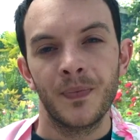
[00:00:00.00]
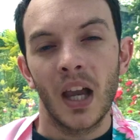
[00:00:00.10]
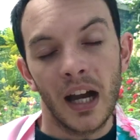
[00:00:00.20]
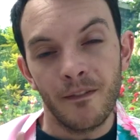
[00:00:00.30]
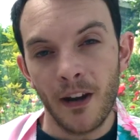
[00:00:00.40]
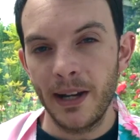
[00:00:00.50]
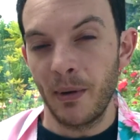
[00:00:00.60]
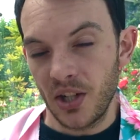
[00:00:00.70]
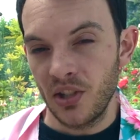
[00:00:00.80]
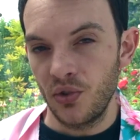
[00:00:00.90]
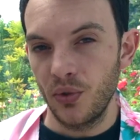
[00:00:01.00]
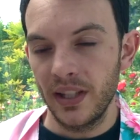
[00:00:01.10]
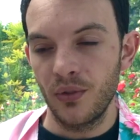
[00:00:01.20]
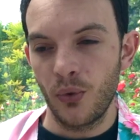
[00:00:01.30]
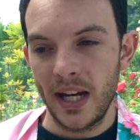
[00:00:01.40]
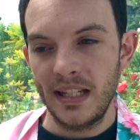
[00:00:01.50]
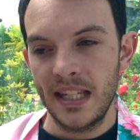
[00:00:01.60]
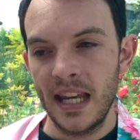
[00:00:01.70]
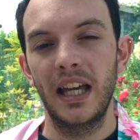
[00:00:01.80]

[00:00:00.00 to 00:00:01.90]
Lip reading: I very much enjoyed the writing,